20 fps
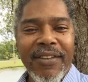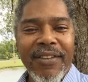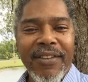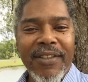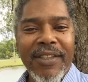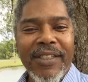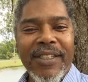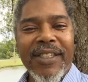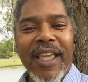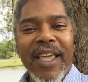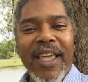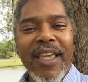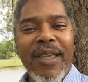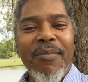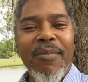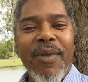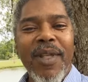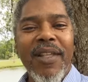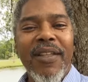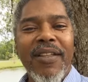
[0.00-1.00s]
The
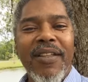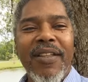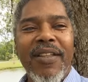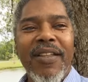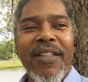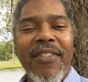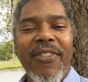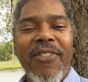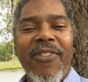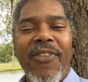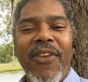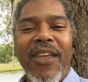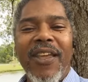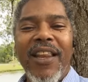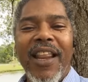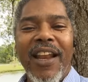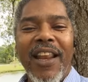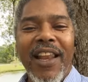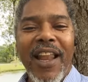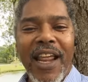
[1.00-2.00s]
same thing
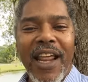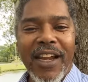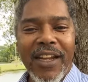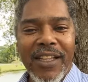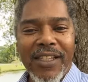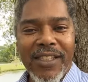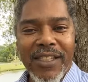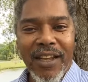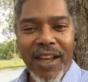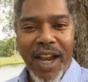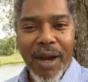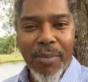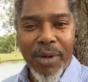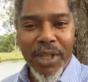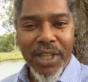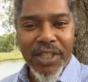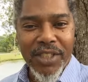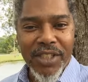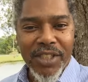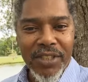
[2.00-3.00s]
that a lot of these
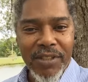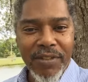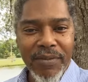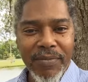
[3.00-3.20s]
celebrities